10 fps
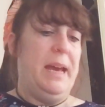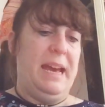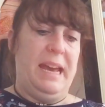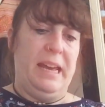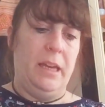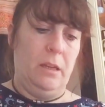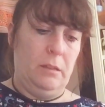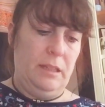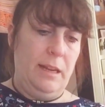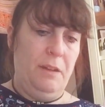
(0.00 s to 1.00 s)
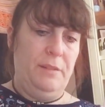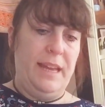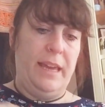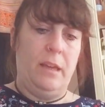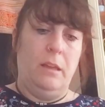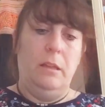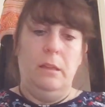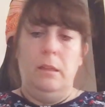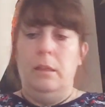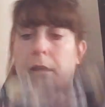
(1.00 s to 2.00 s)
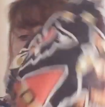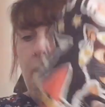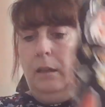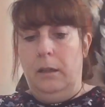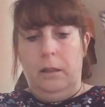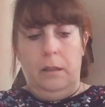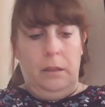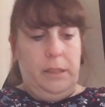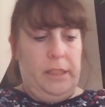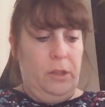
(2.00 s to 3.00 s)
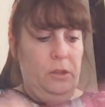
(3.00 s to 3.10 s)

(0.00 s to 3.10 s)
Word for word: bag, lovely. It's a